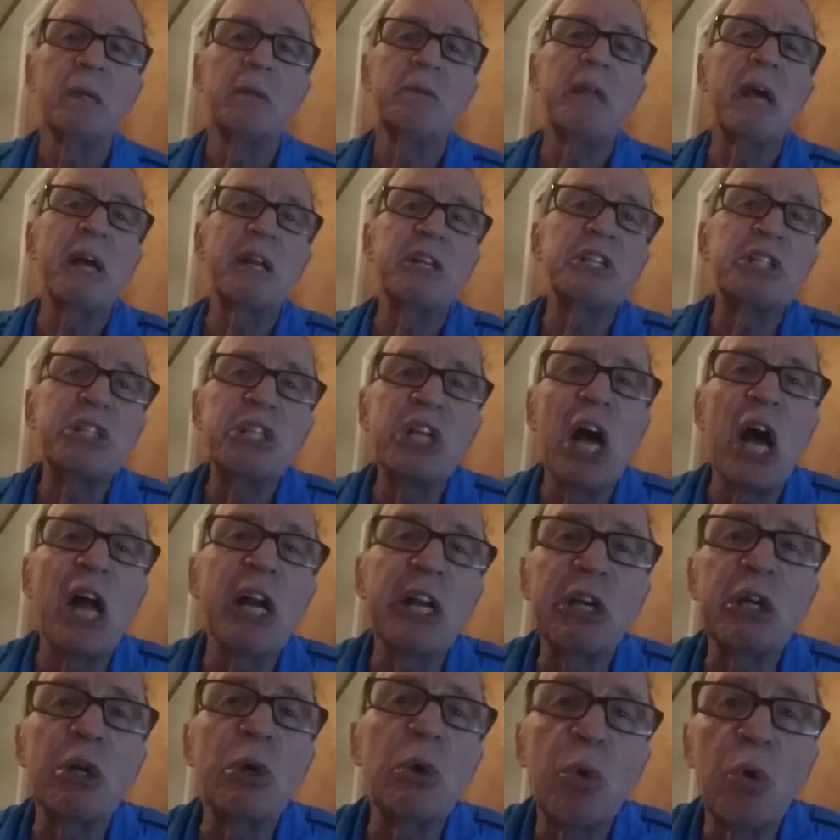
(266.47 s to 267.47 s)
That is
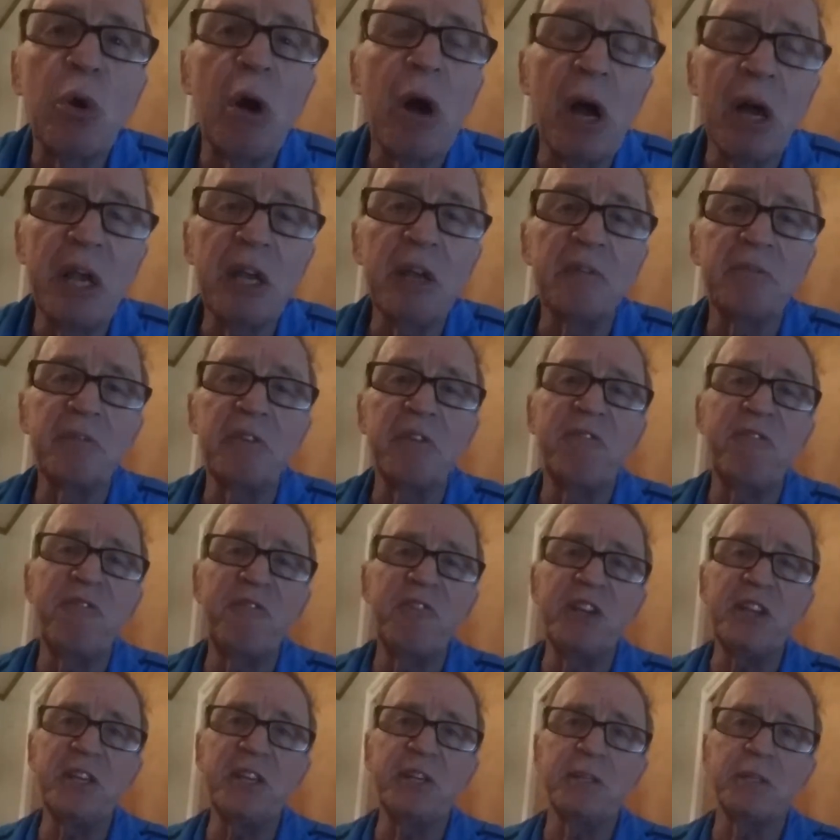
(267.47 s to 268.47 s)
not a cry of
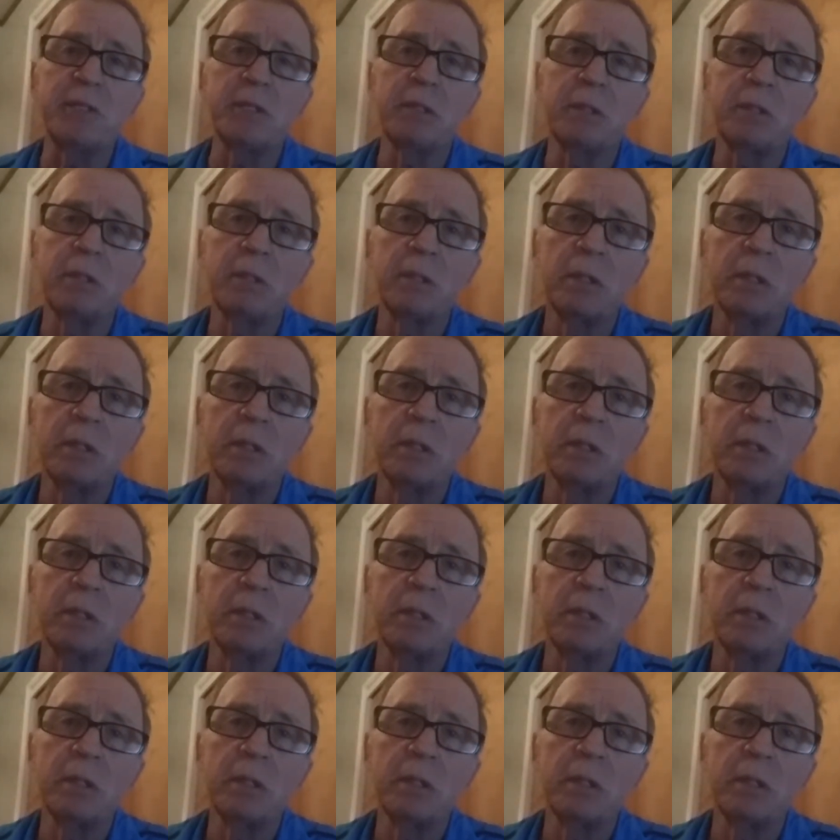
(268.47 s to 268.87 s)
defeat.